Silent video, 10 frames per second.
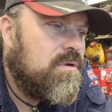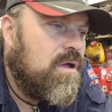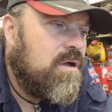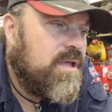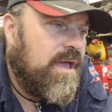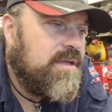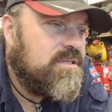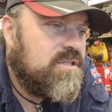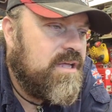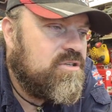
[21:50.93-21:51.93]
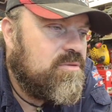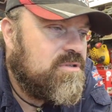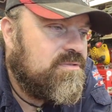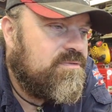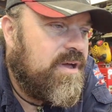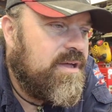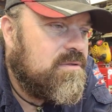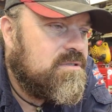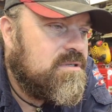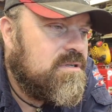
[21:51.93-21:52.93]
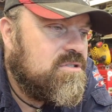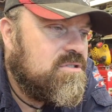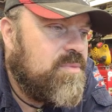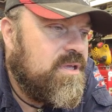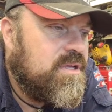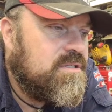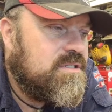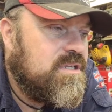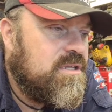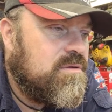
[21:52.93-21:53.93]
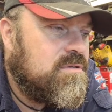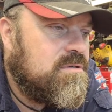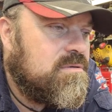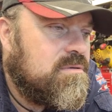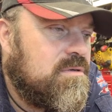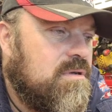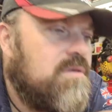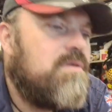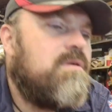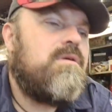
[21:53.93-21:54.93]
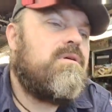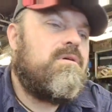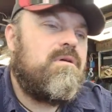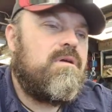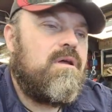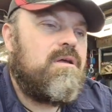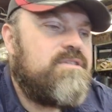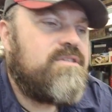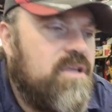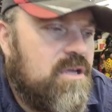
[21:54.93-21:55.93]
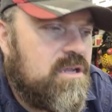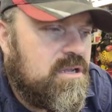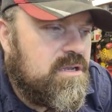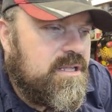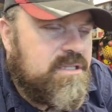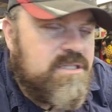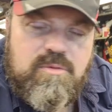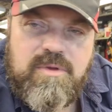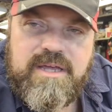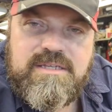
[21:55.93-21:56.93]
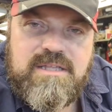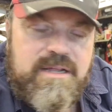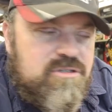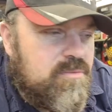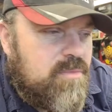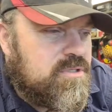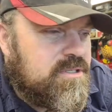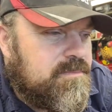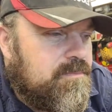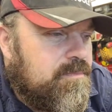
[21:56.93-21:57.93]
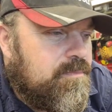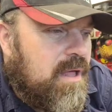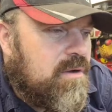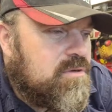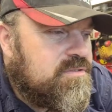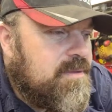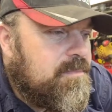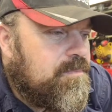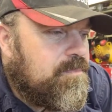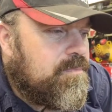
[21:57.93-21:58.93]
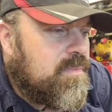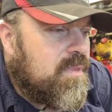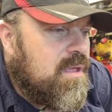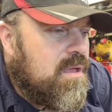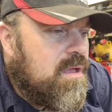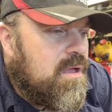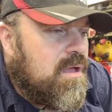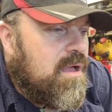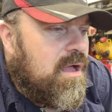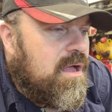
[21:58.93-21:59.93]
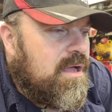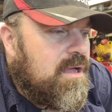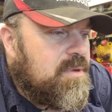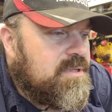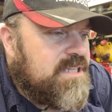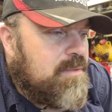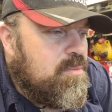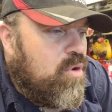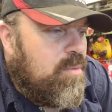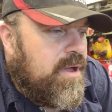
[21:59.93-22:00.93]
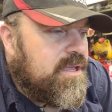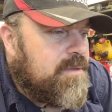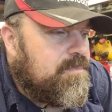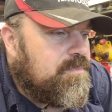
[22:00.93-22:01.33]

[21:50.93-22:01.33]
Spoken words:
Okay, so the electric motor failed to be continued. So you're going to need to replace the electric motor, by the looks of it. But tell me more, Mike.